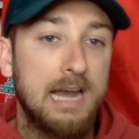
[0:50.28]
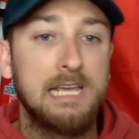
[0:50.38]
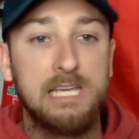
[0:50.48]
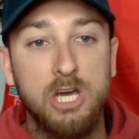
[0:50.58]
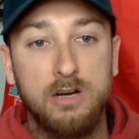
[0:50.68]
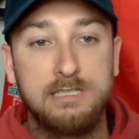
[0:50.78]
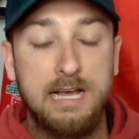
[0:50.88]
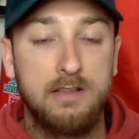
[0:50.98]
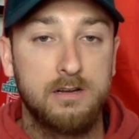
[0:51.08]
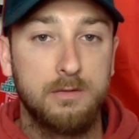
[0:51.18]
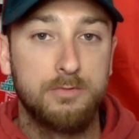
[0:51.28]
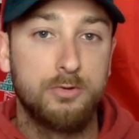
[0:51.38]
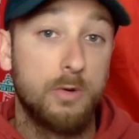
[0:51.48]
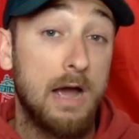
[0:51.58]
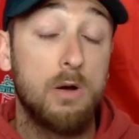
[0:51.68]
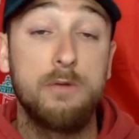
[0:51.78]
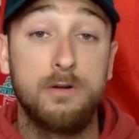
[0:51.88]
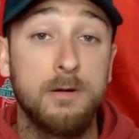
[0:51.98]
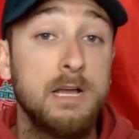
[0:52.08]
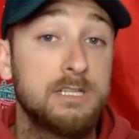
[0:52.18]
of young talent come through.
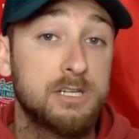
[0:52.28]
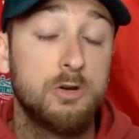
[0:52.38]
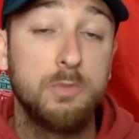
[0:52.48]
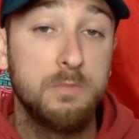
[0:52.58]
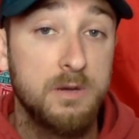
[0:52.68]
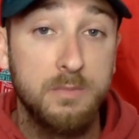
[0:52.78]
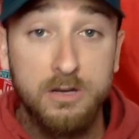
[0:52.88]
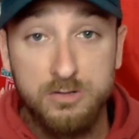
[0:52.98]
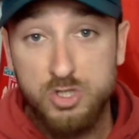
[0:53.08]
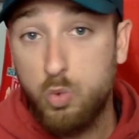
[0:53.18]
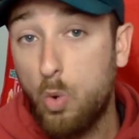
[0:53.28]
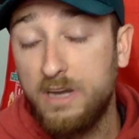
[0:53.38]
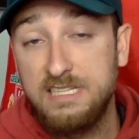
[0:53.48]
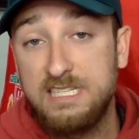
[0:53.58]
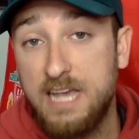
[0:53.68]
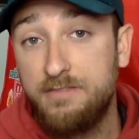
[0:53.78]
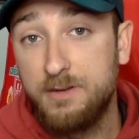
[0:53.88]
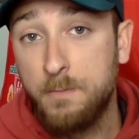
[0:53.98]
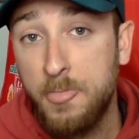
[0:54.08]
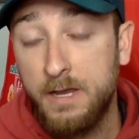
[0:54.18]
However, Takumi Minamino is
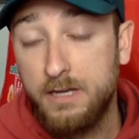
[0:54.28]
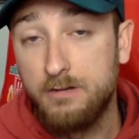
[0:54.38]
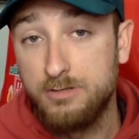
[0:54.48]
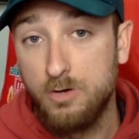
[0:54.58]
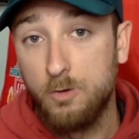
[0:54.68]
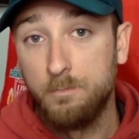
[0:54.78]
27 years old,